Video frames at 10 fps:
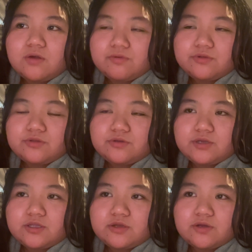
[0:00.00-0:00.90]
we do
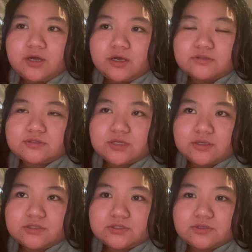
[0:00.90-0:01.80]
hang out
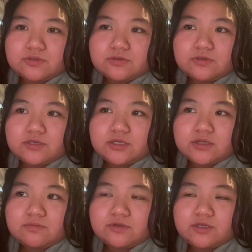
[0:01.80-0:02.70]
outside of school
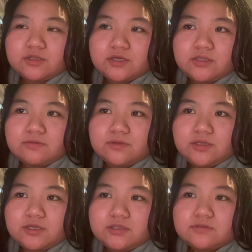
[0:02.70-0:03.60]
and we hang out on the
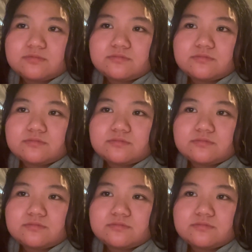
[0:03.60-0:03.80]
weekend.